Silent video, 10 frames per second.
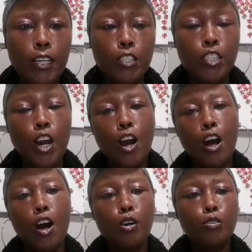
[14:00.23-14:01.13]
natal chart
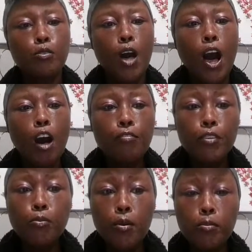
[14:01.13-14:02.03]
also
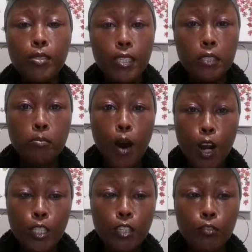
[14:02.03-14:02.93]
often represents
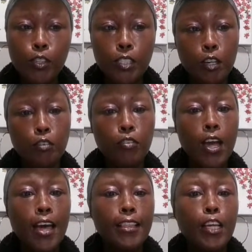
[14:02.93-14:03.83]
parts of yourself
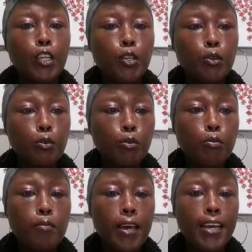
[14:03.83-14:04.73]
that
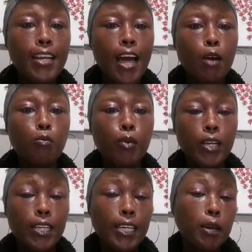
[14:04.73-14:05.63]
you may not
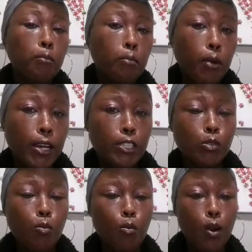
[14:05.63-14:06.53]
readily
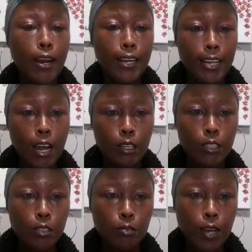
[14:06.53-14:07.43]
embrace or
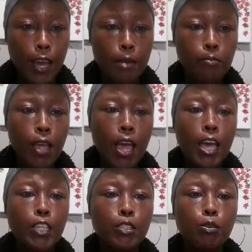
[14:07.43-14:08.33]
acknowledge. Okay.
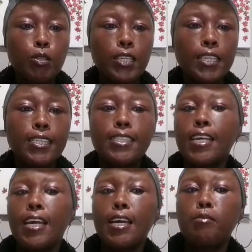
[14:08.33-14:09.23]
And so these
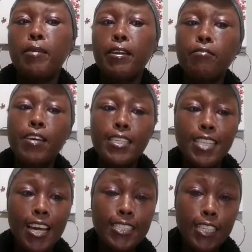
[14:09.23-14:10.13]
can
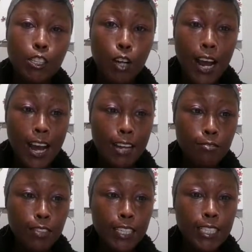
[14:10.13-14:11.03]
manifest as inner
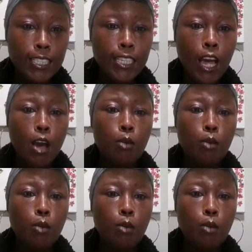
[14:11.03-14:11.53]
conflicts,